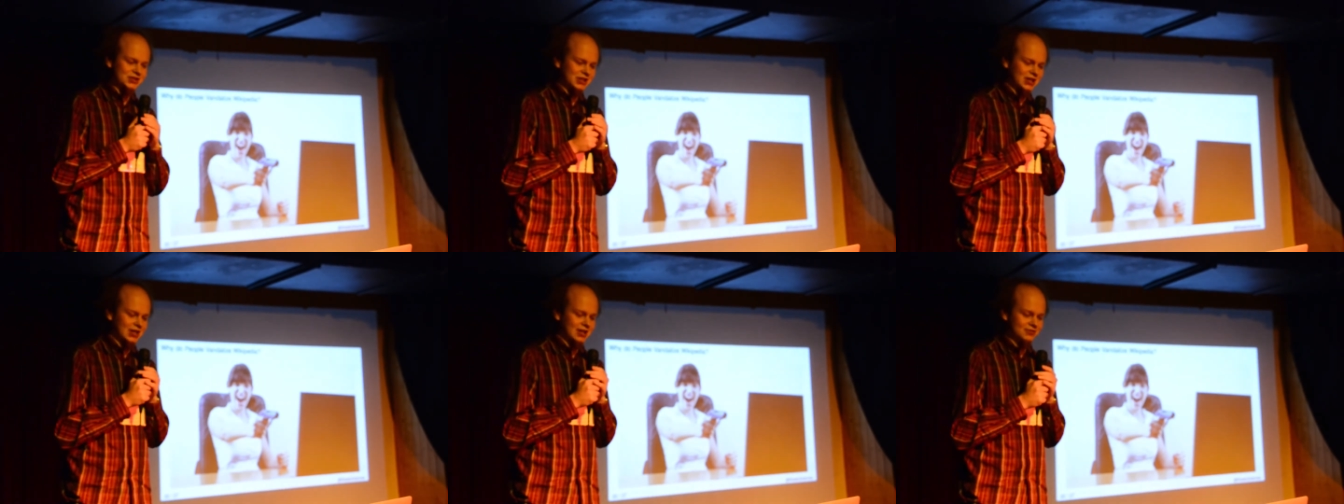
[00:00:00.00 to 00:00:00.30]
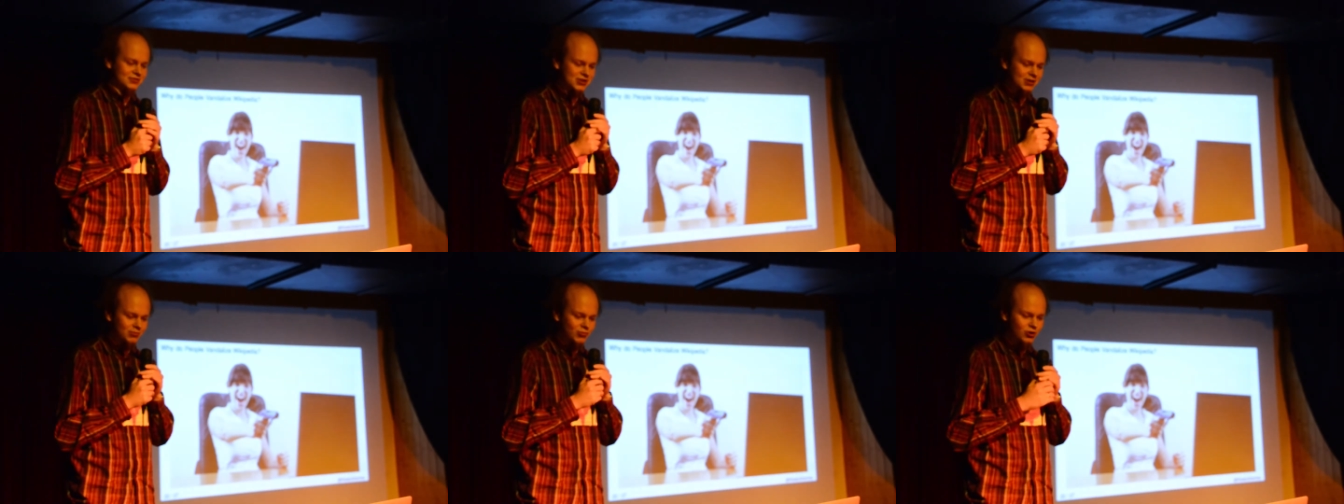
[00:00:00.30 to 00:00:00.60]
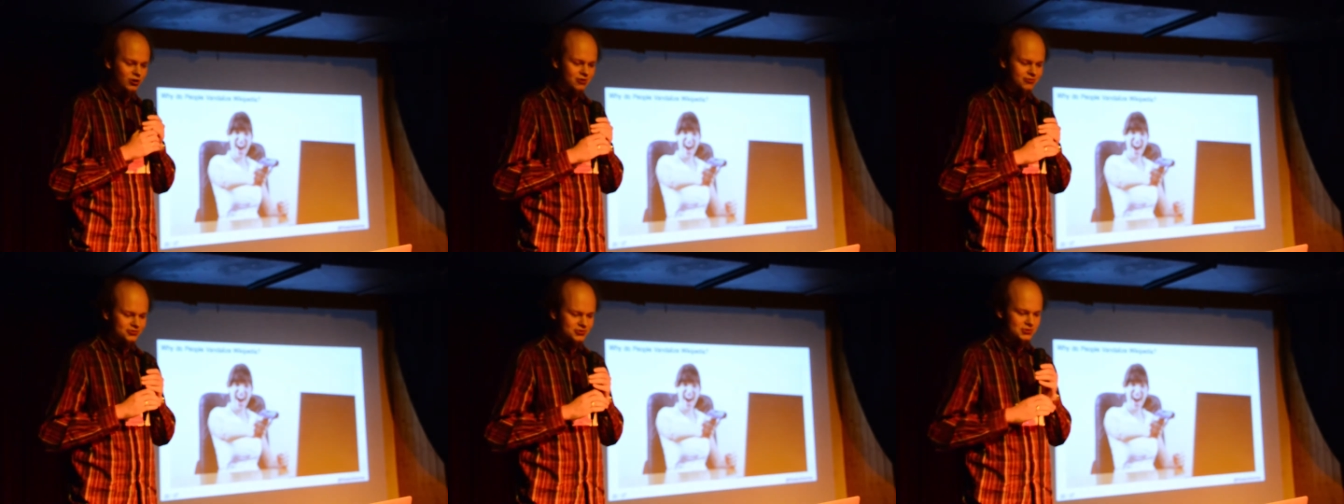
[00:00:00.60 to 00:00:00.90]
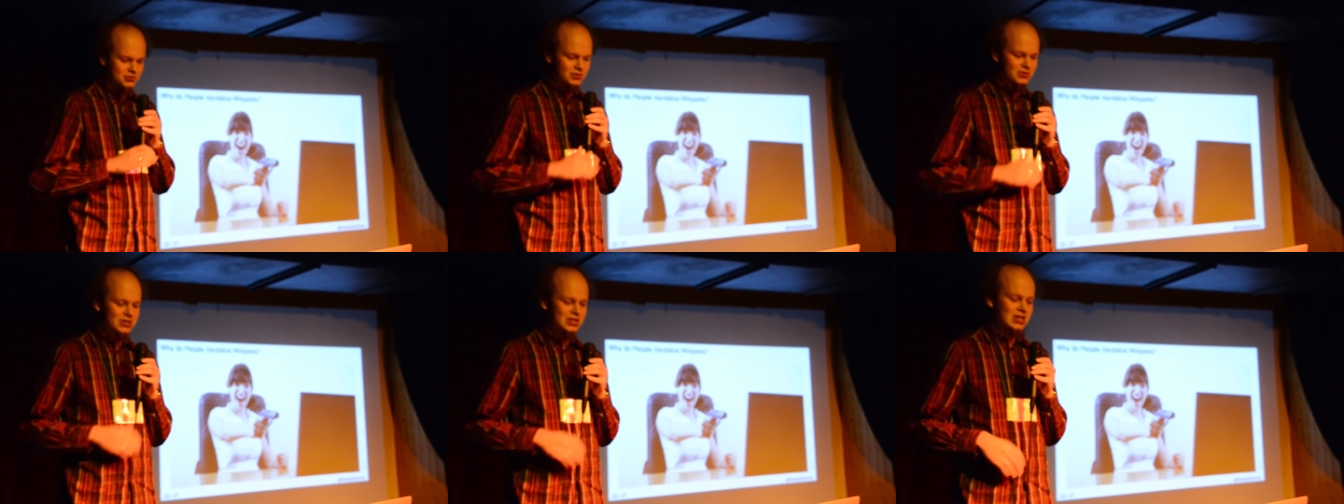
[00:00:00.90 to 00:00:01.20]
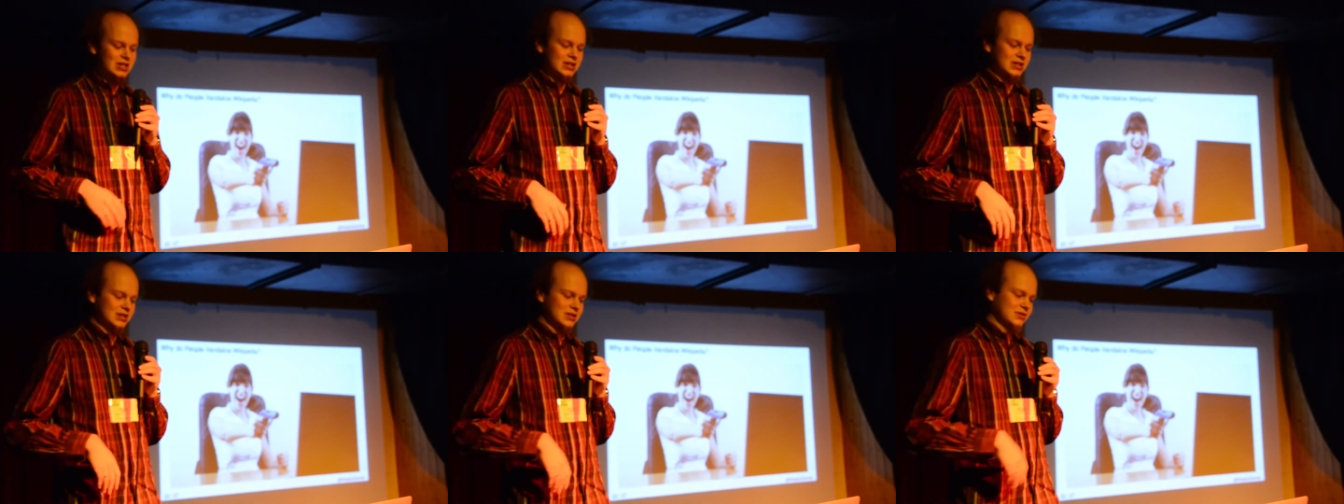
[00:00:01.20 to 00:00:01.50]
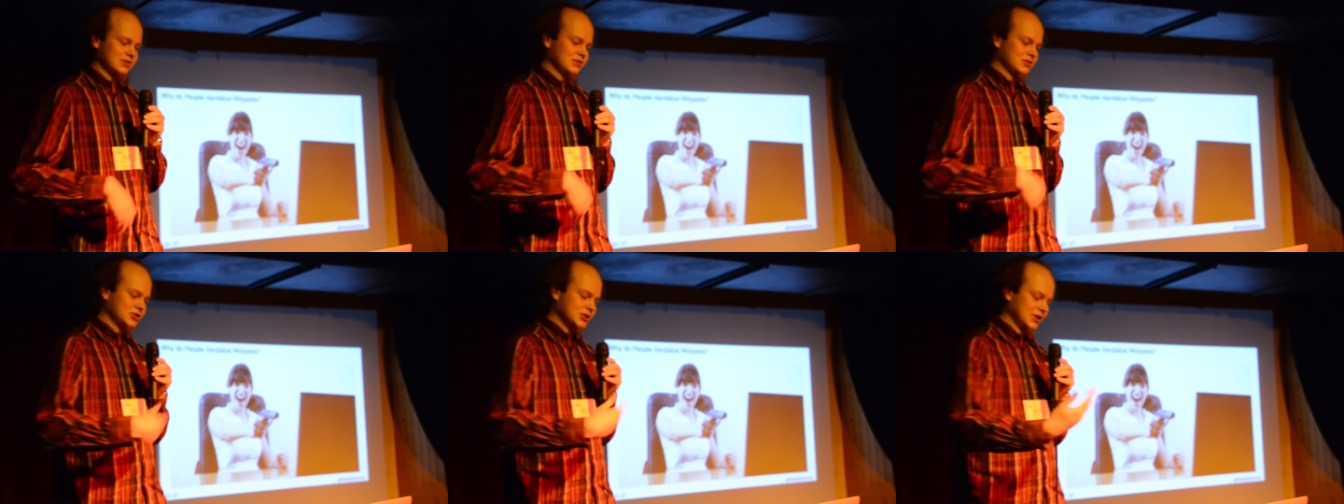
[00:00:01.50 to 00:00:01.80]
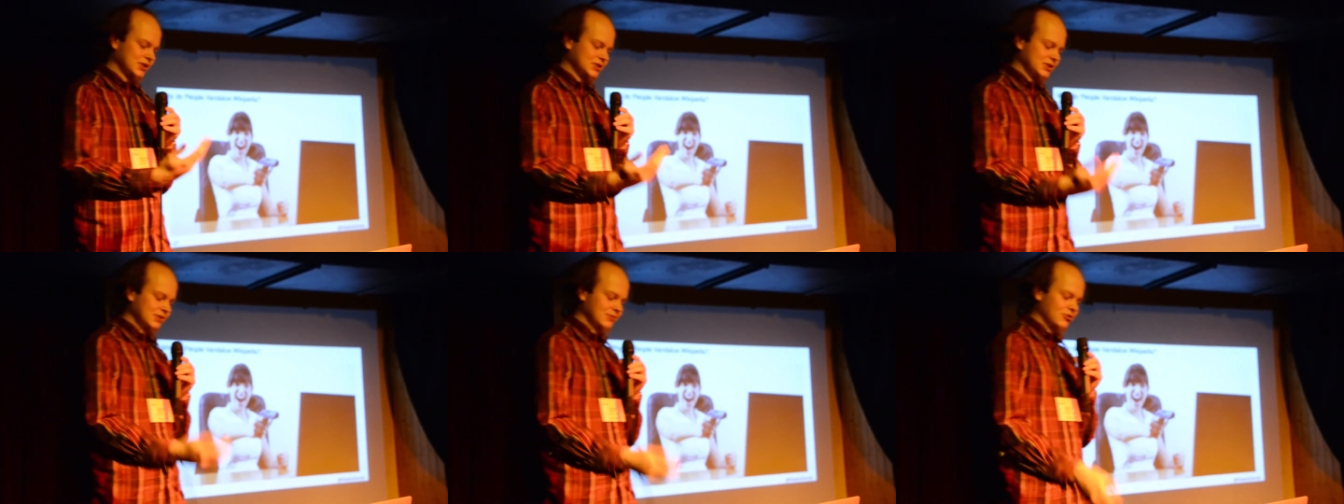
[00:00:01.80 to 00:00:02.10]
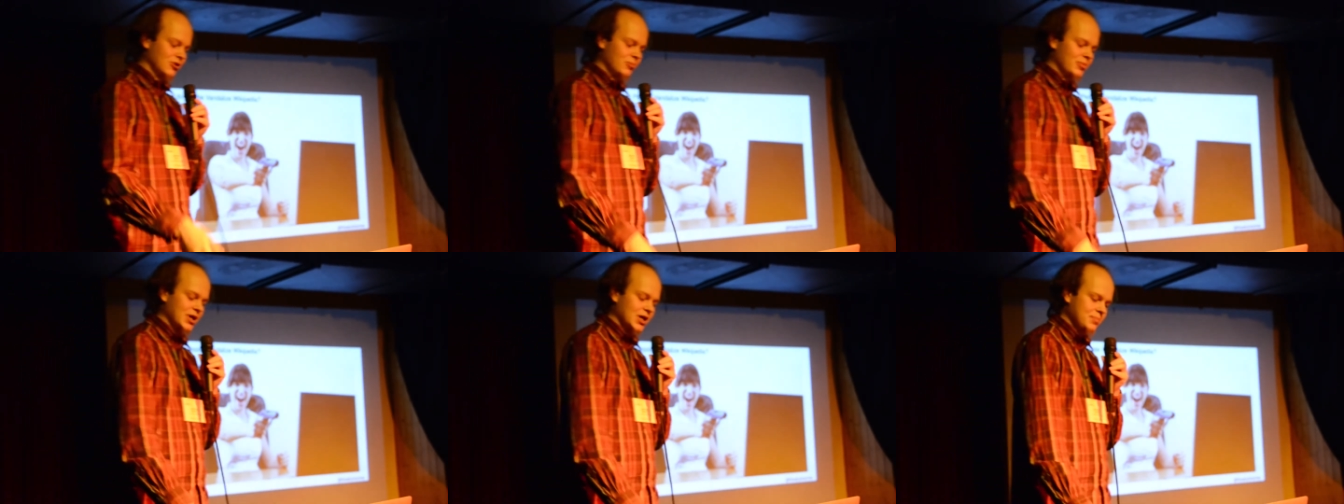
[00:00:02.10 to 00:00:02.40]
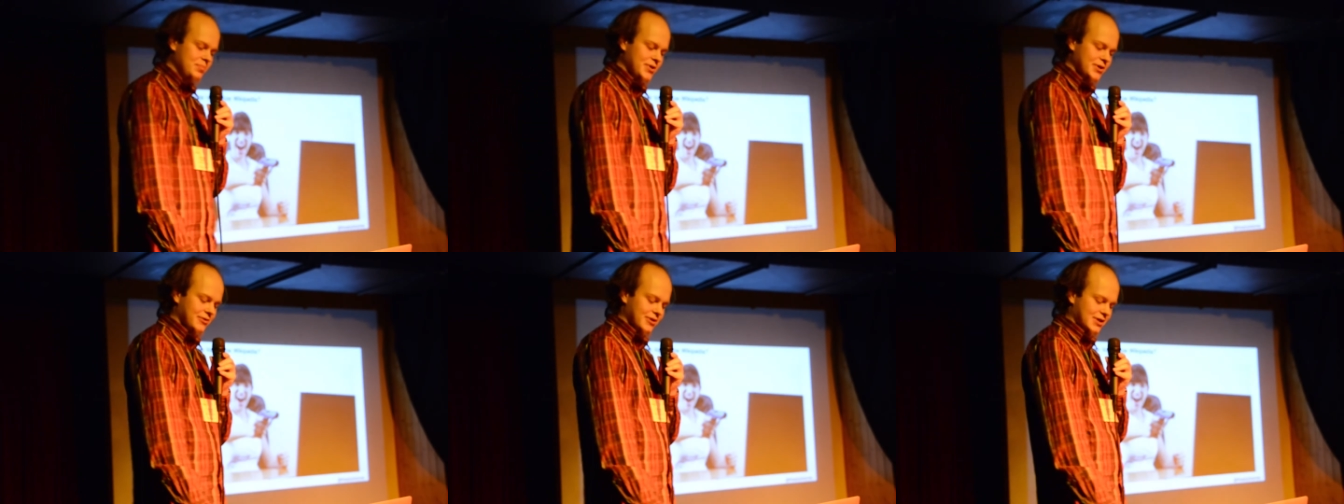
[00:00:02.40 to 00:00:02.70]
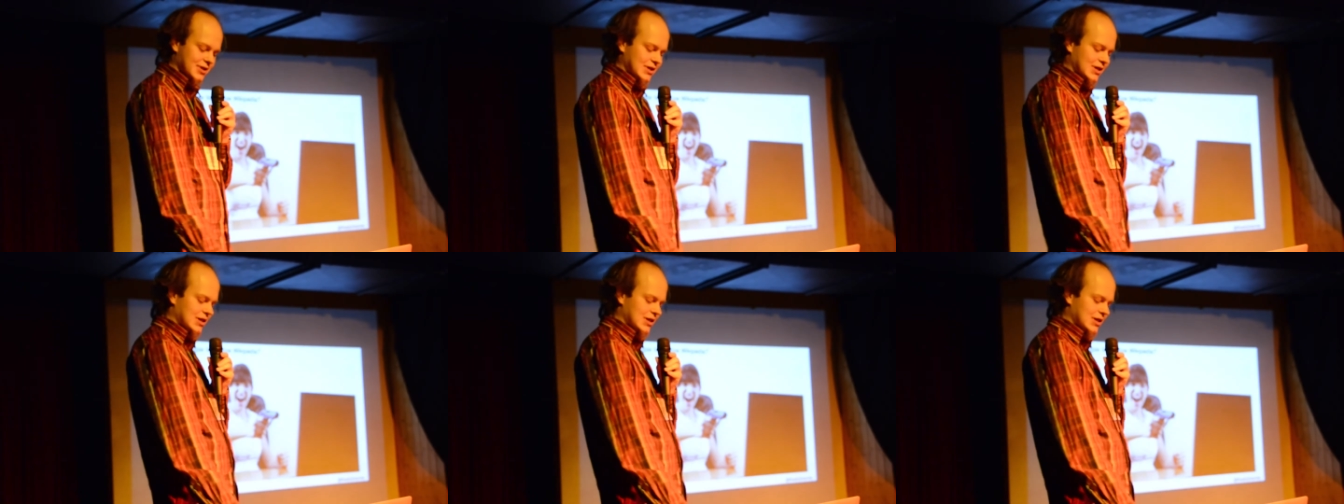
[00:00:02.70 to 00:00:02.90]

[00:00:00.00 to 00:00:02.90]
I have some more of you, judging from my empirical